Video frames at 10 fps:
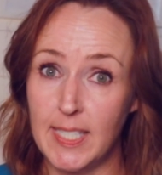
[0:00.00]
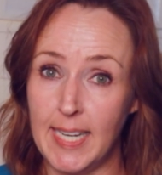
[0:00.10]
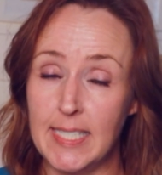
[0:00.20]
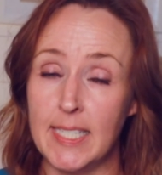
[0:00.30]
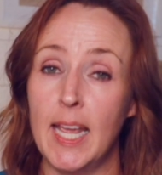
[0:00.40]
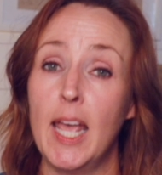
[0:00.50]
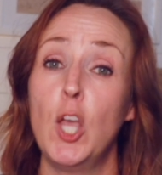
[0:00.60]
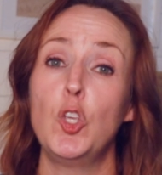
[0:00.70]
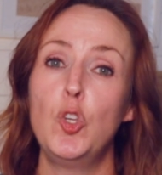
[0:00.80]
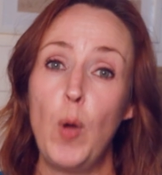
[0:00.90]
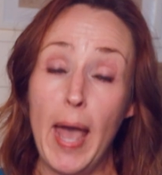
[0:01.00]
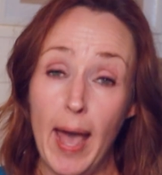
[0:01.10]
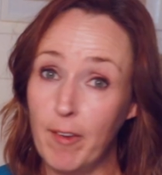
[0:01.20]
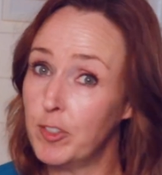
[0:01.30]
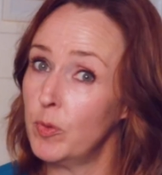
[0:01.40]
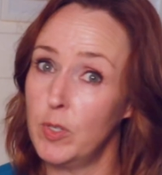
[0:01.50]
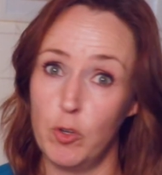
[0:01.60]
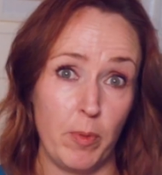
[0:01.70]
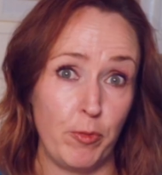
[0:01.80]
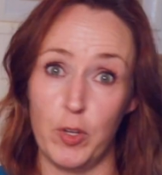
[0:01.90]
date, you have to
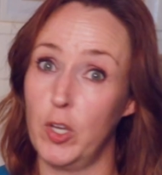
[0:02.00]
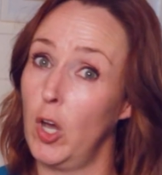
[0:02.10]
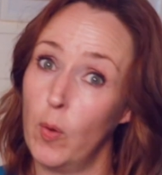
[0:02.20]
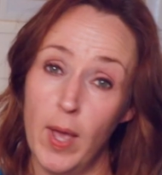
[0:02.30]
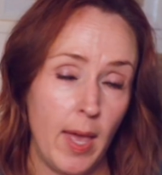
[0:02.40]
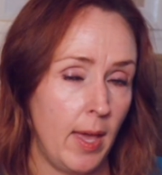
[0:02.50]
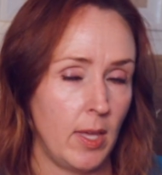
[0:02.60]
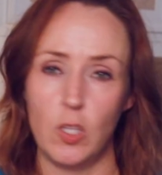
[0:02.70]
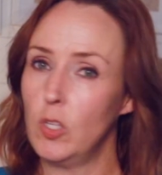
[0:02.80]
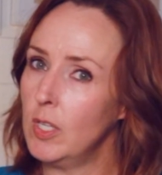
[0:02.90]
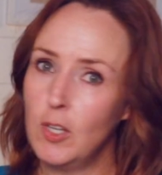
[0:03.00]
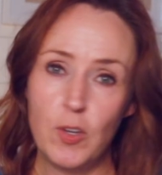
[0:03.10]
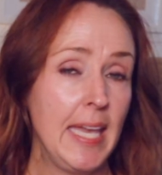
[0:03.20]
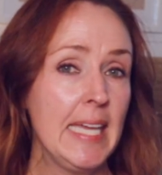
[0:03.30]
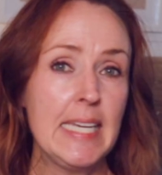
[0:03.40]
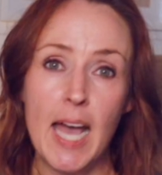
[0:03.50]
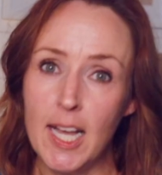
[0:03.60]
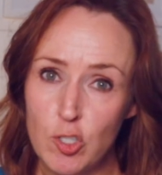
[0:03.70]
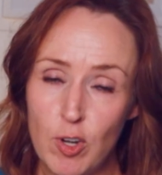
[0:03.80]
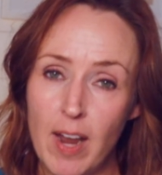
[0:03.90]
renew it before you go. You
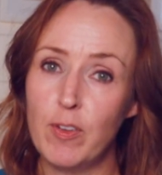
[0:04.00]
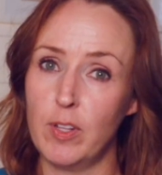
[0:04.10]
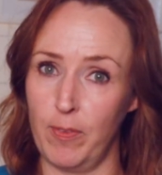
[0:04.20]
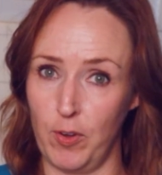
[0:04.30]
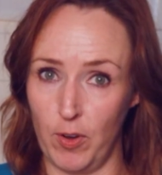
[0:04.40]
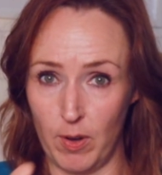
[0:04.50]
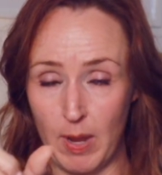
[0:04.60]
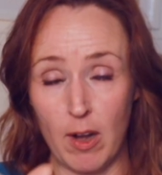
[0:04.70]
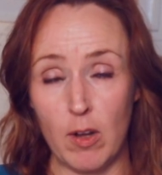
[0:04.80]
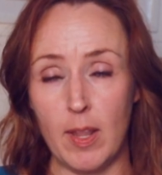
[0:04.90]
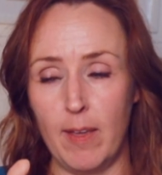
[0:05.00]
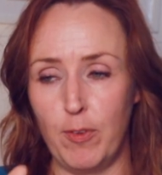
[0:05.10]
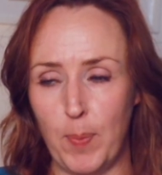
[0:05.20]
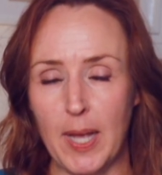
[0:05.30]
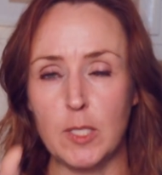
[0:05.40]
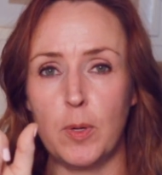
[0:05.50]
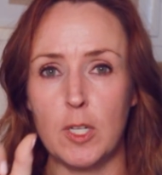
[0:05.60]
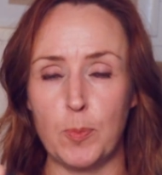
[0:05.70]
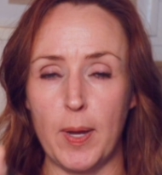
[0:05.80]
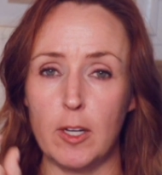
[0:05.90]
cannot travel if your passport
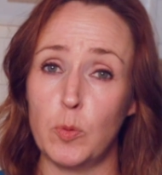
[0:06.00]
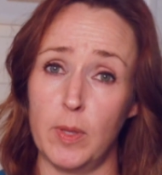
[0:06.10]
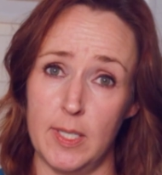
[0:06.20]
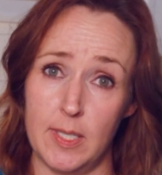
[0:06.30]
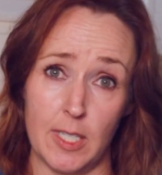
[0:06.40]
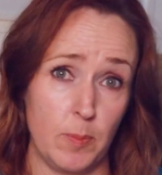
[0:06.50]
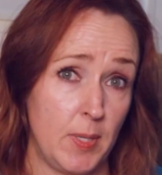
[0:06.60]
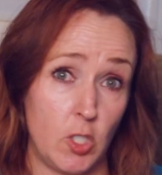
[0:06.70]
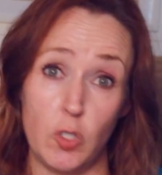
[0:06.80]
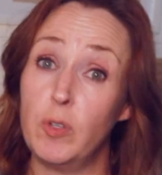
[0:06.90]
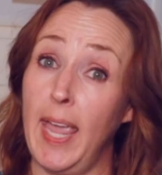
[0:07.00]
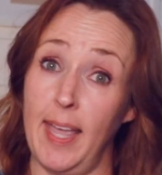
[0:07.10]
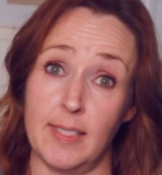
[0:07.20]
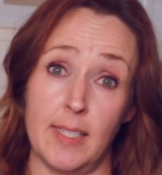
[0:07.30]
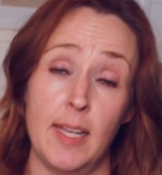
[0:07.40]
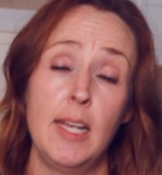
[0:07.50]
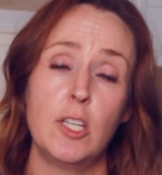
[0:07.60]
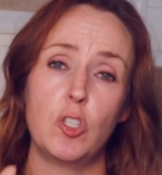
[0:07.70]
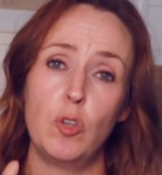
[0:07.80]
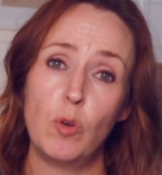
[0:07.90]
expires within 6 months. You can't.
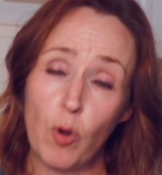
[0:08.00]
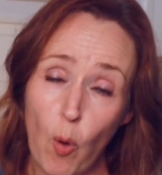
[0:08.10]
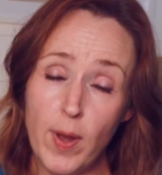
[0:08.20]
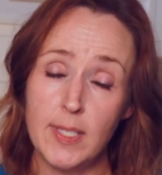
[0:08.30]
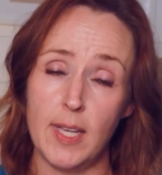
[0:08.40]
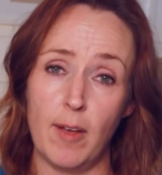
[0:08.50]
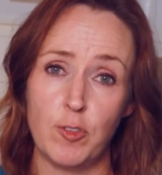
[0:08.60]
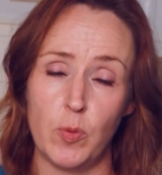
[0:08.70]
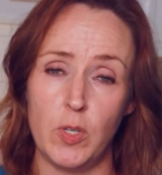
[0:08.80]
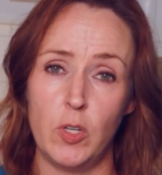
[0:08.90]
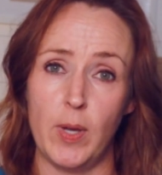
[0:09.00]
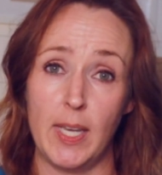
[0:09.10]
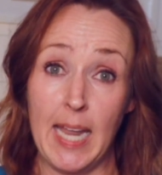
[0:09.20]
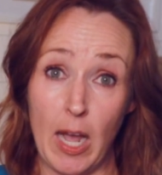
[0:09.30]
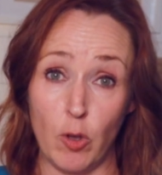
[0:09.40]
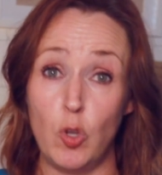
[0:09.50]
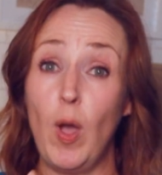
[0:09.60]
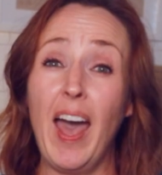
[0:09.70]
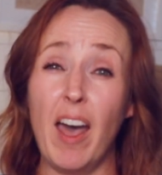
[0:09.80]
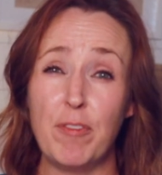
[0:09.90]
So you're going to have to renew it. Now, you
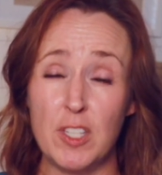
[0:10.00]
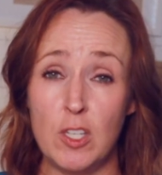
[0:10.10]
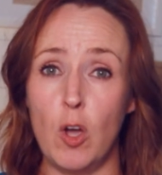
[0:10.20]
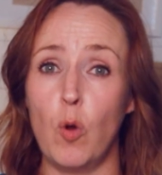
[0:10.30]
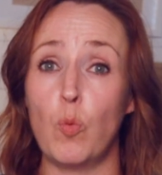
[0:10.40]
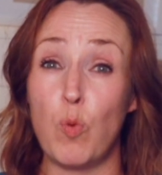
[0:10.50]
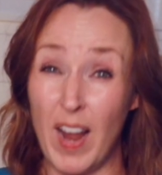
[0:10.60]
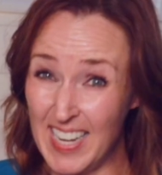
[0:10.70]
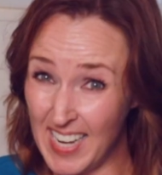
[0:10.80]
have to know right